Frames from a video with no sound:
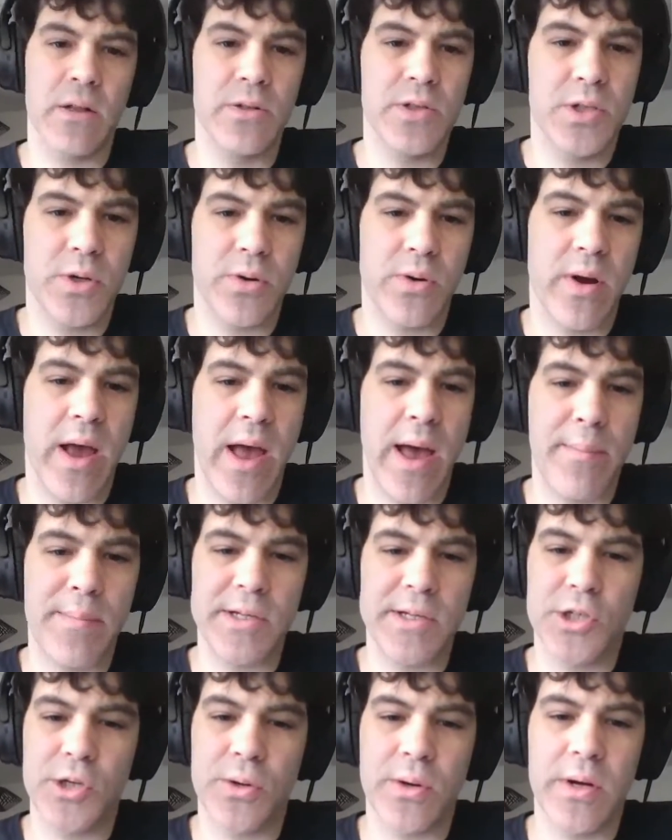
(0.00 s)
Clausura
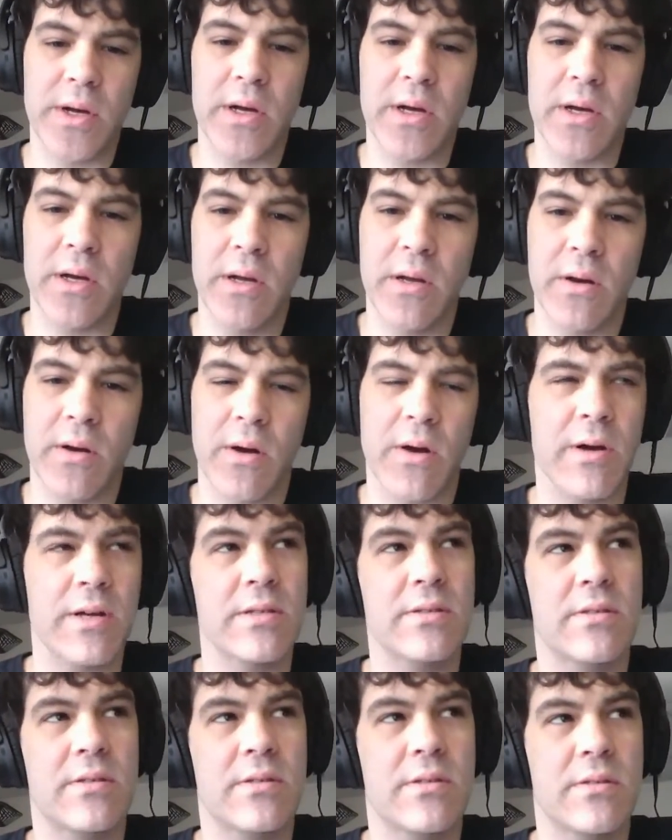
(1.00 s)
Apertura, or
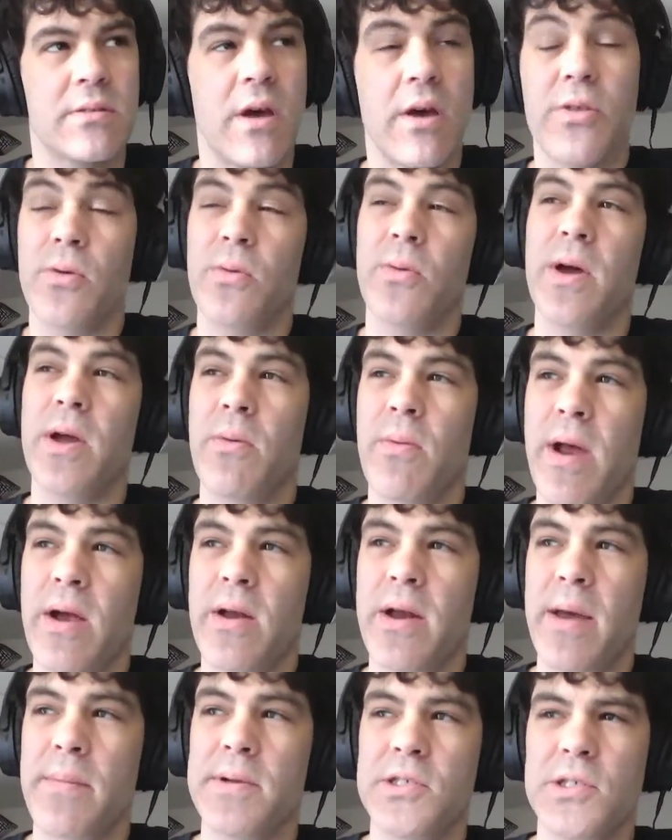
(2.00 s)
it's other way
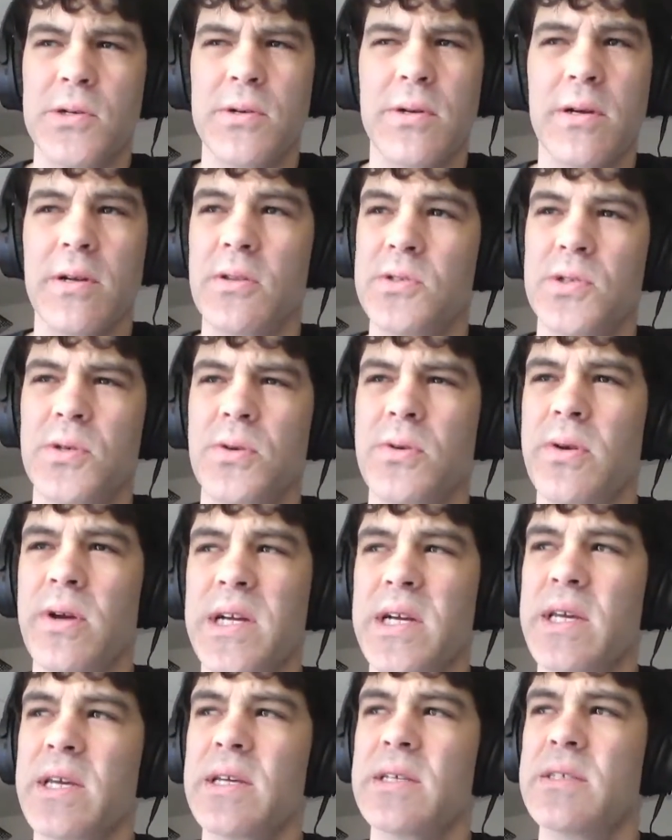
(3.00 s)
around, Apertura Clausura,
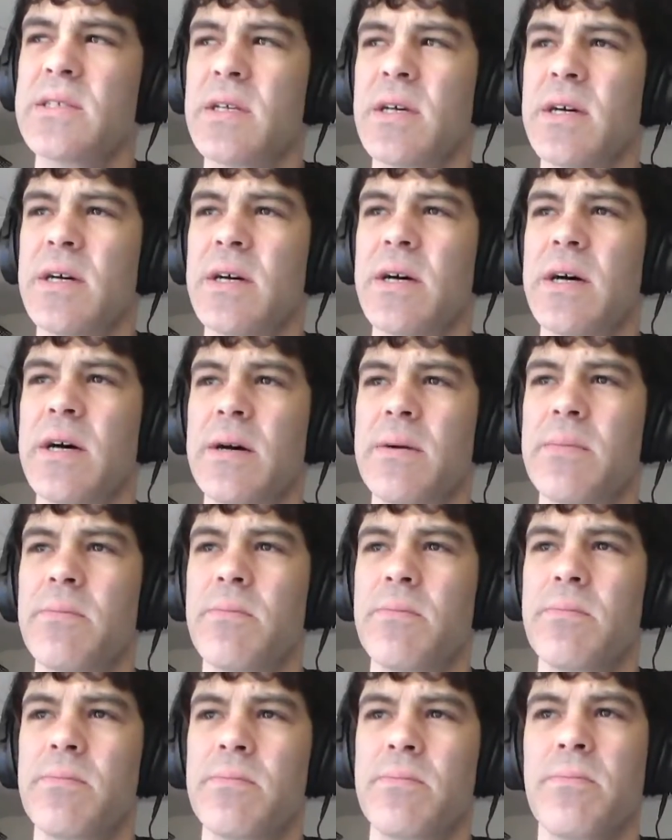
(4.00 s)
I guess.
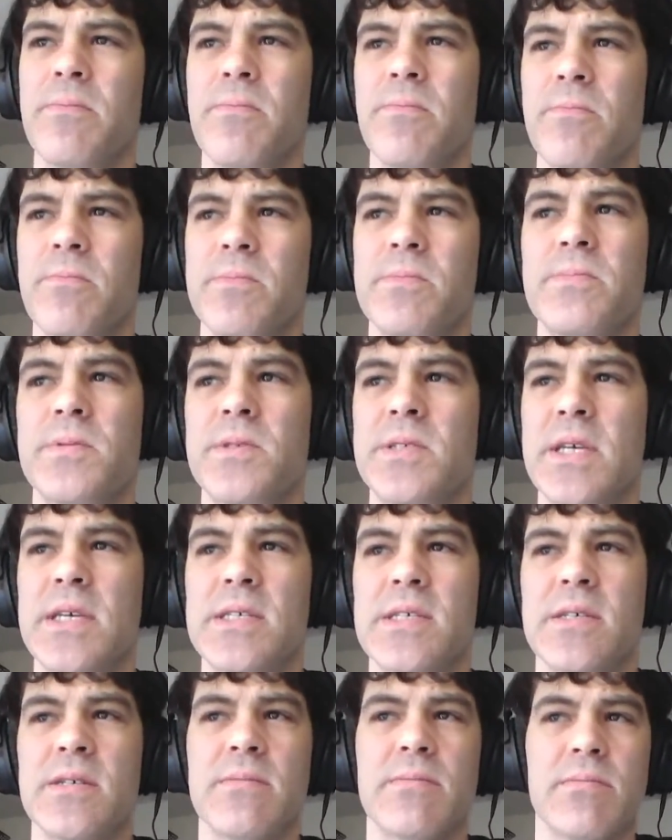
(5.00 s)

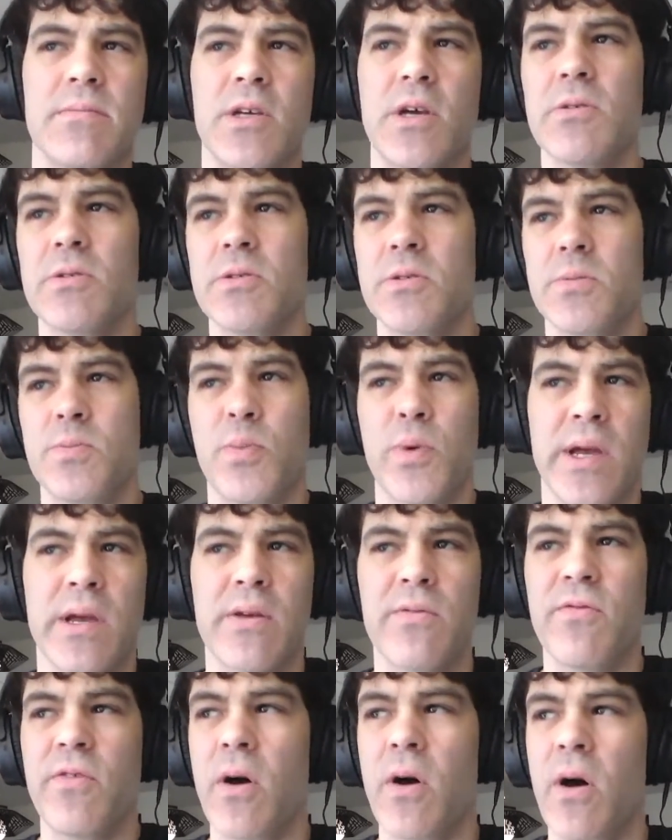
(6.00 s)
Season,
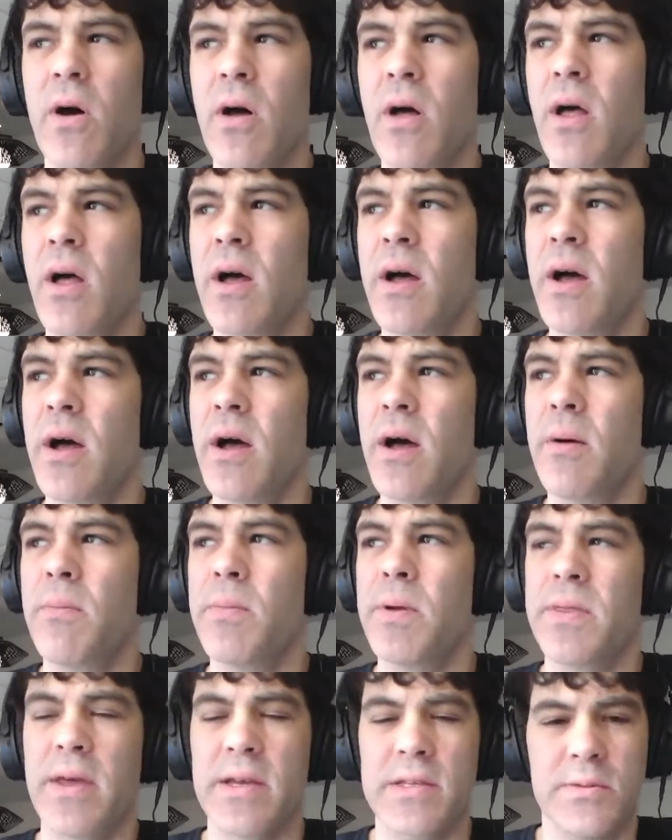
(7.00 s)
spring and fall.
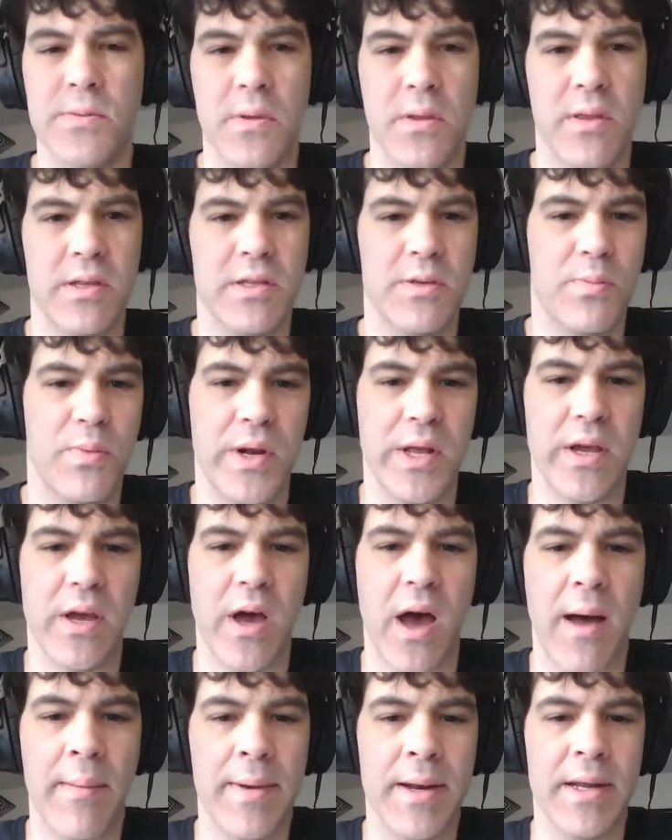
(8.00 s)
But that's pretty
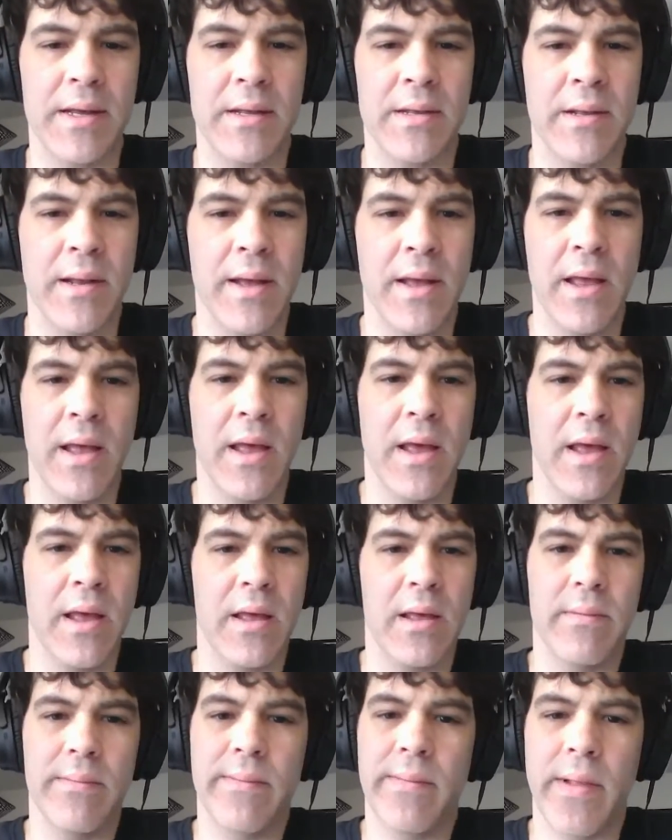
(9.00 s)
common in
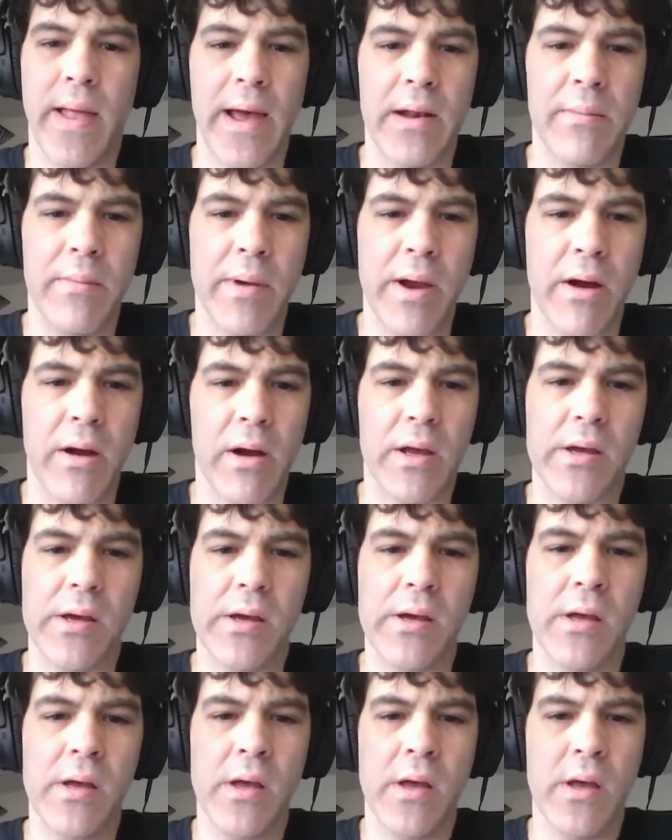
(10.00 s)
Latin
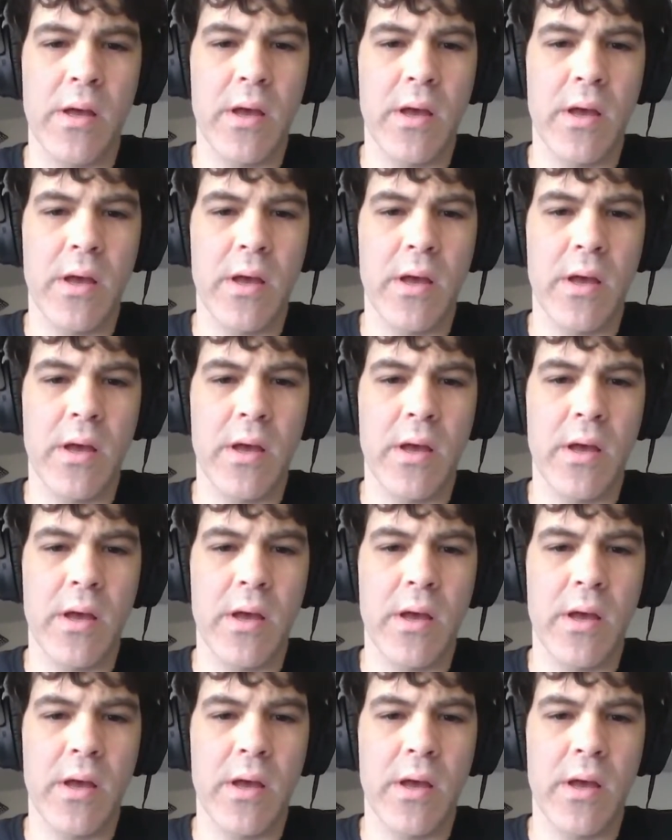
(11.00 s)
America.